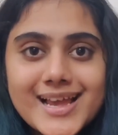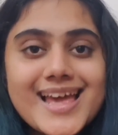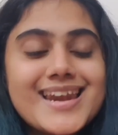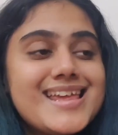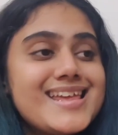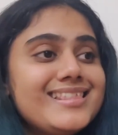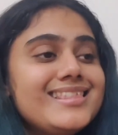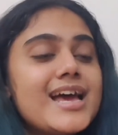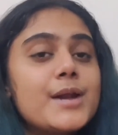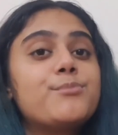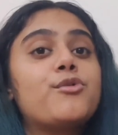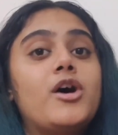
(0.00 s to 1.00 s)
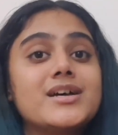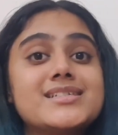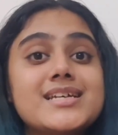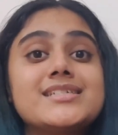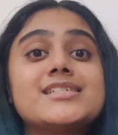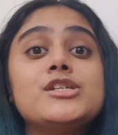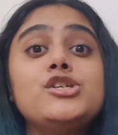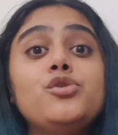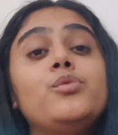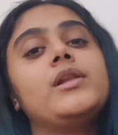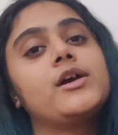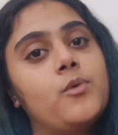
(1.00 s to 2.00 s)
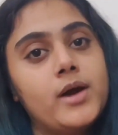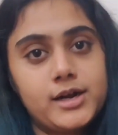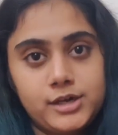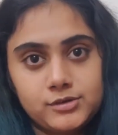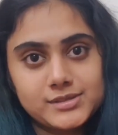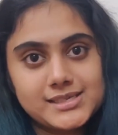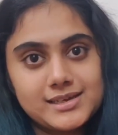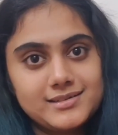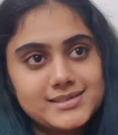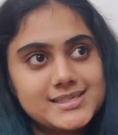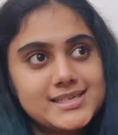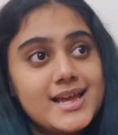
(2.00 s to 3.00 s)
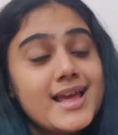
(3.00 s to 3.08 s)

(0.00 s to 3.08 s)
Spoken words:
And in that process, you will acquire new skills.